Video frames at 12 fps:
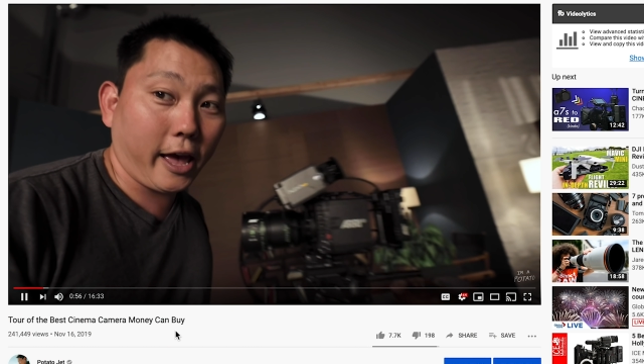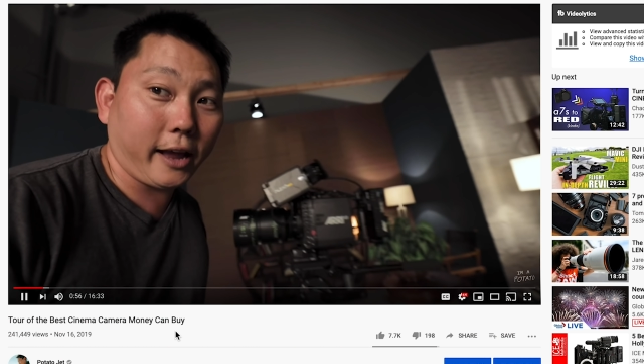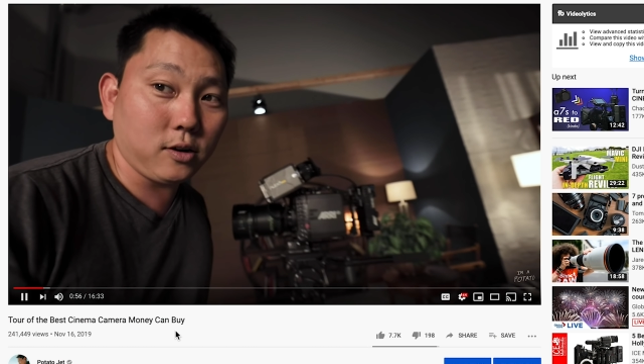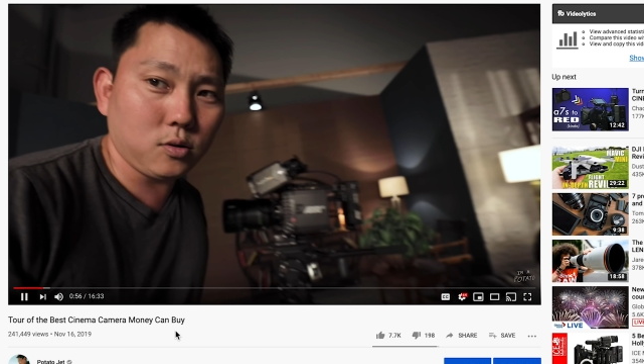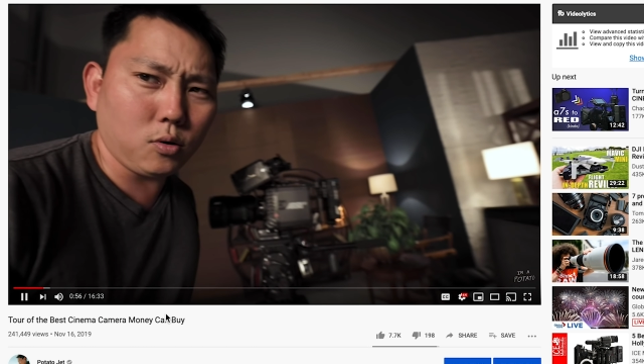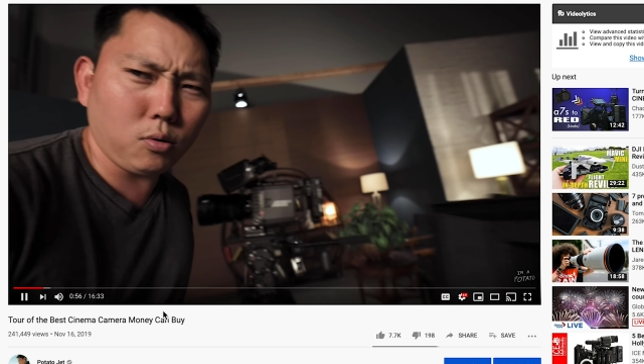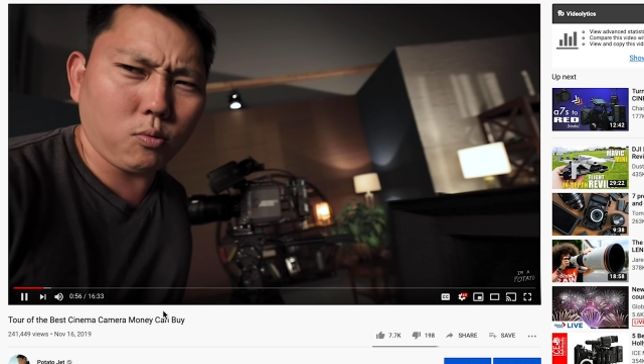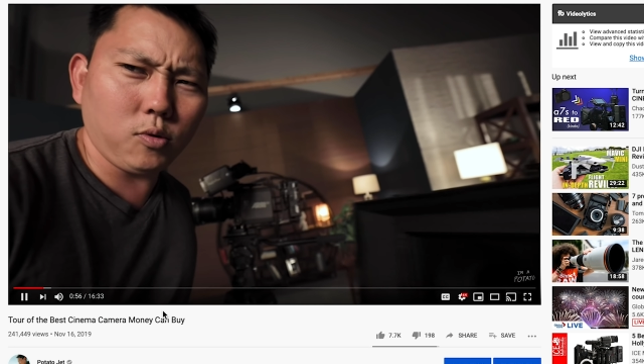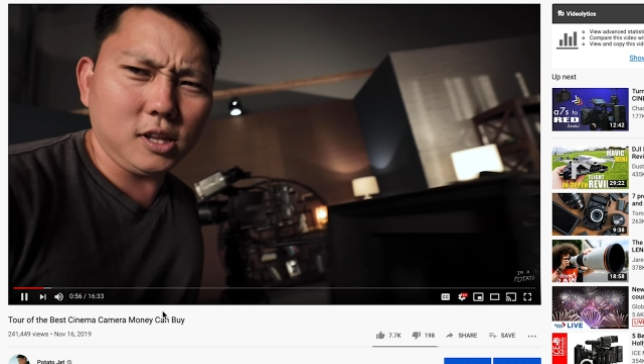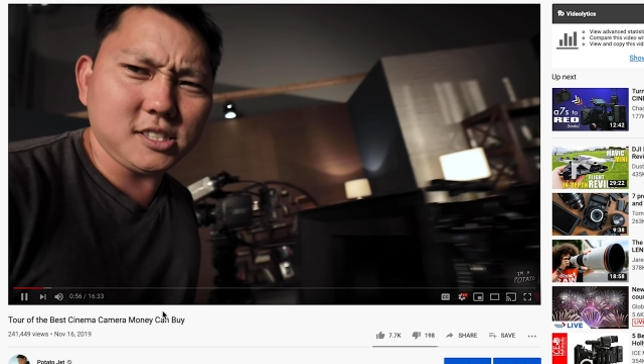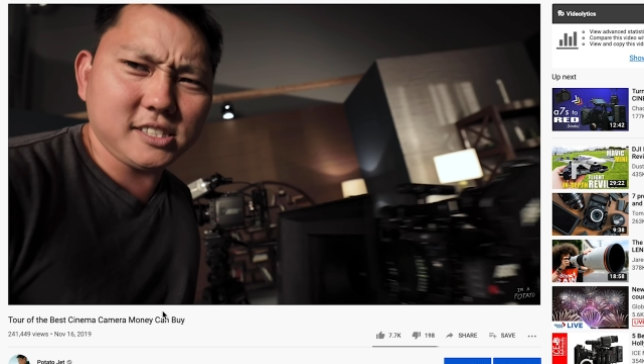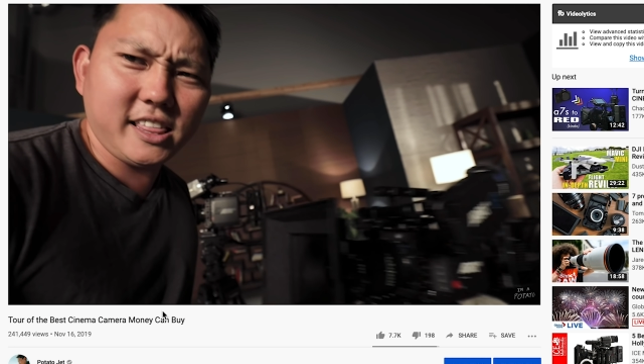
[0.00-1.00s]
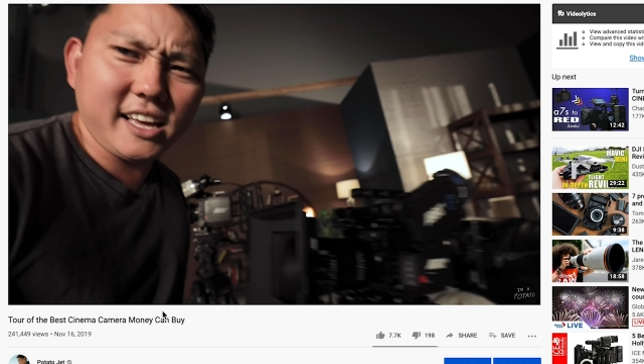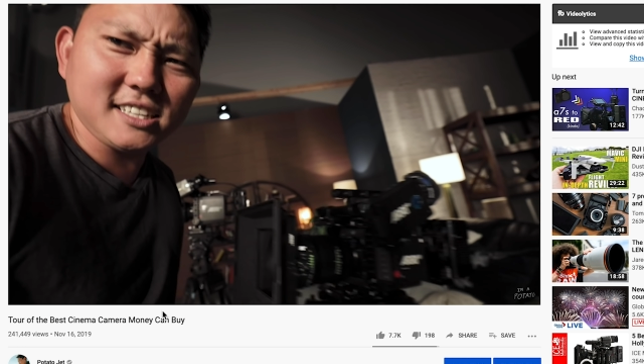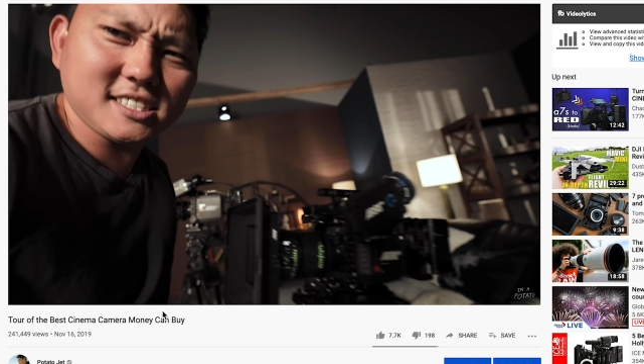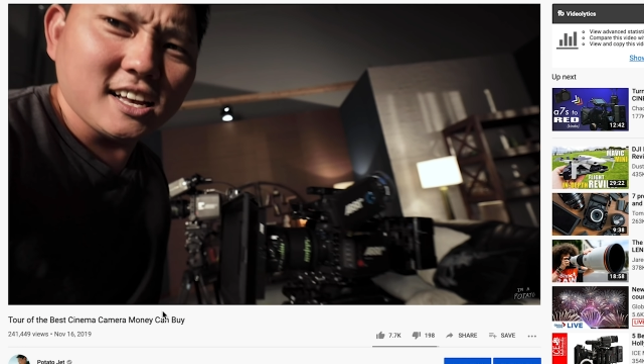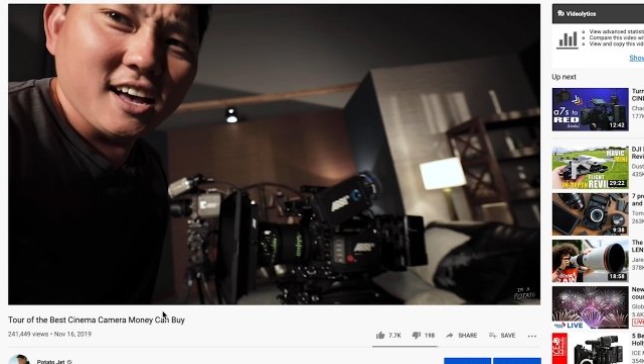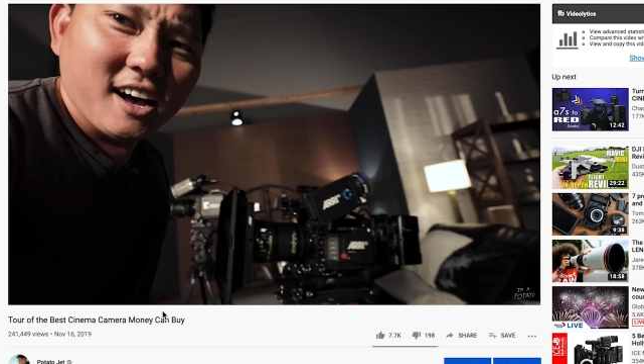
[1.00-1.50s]
ARRI has always been
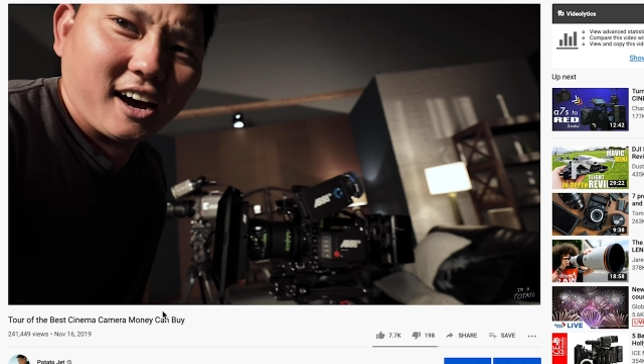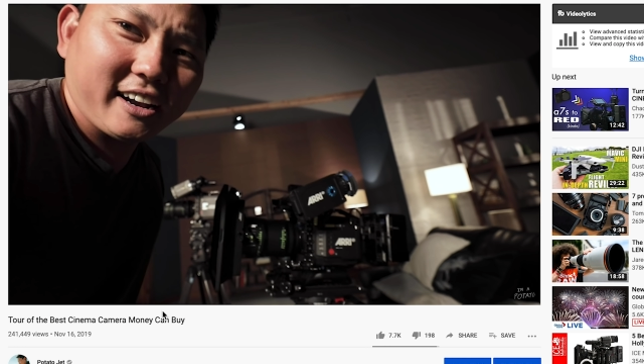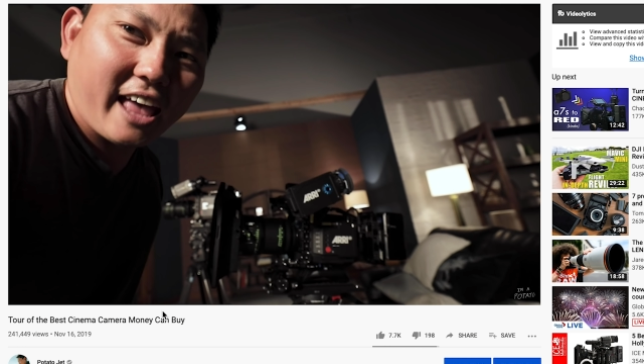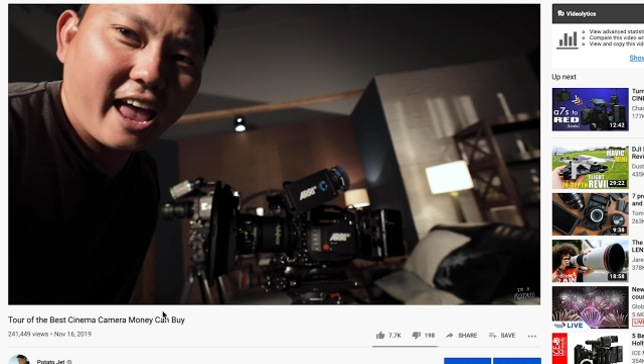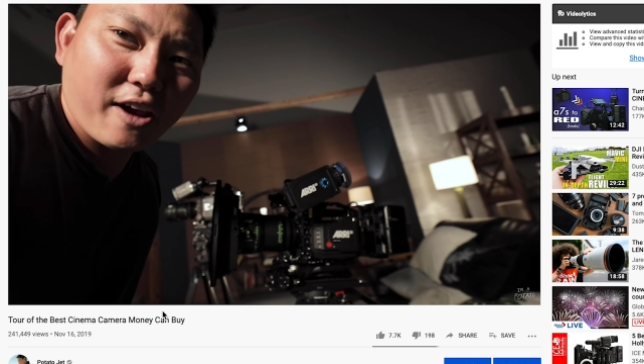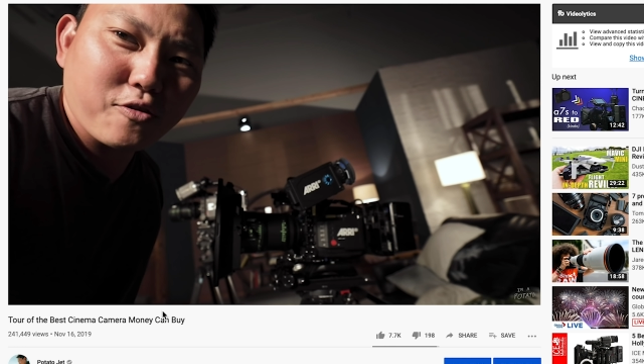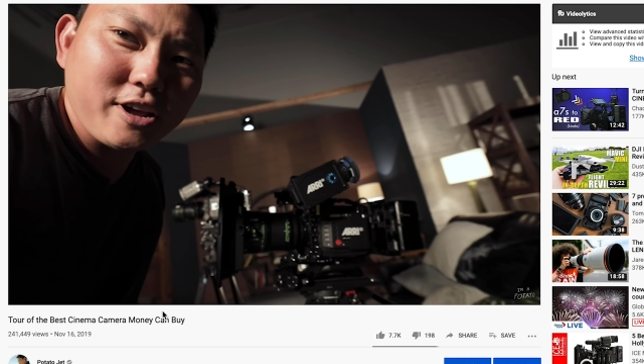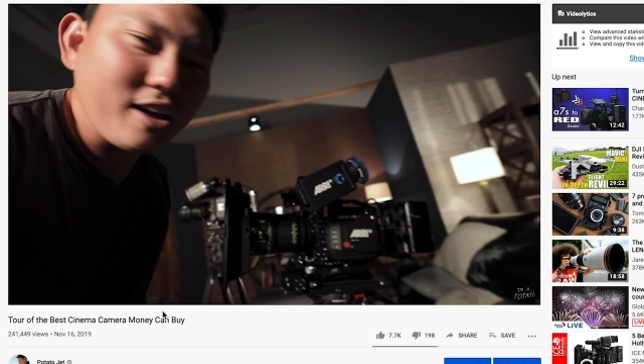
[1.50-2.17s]
like one of my